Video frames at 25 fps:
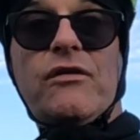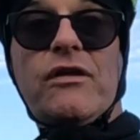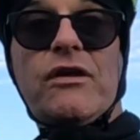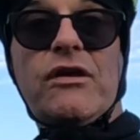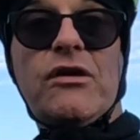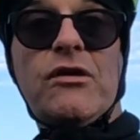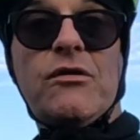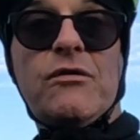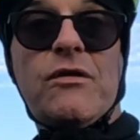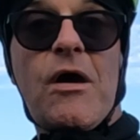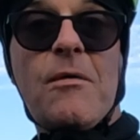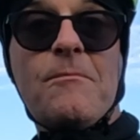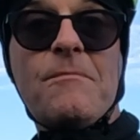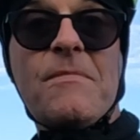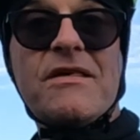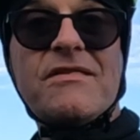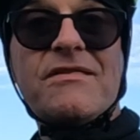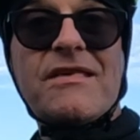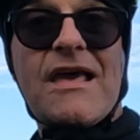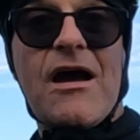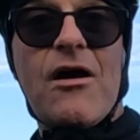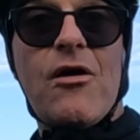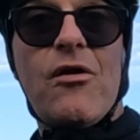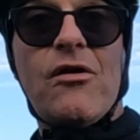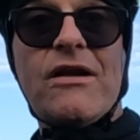that you don't
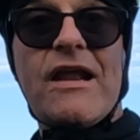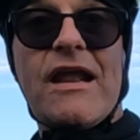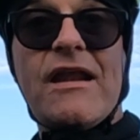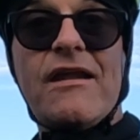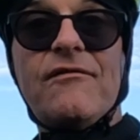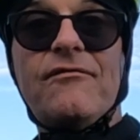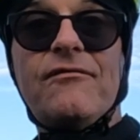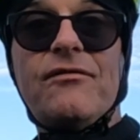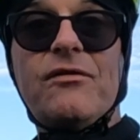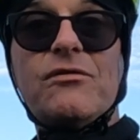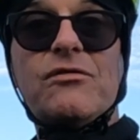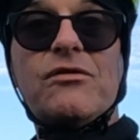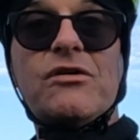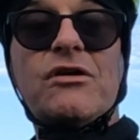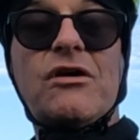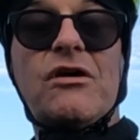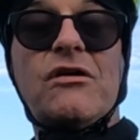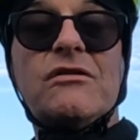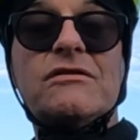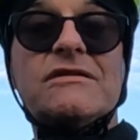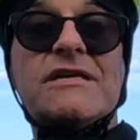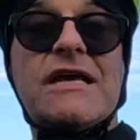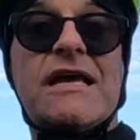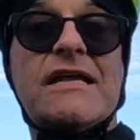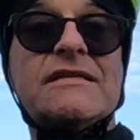miss out on any future
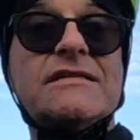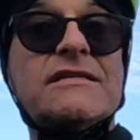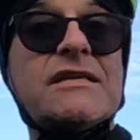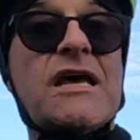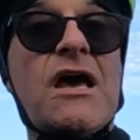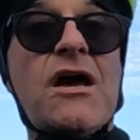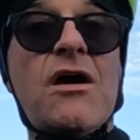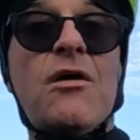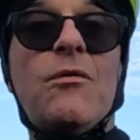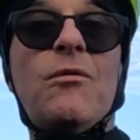content.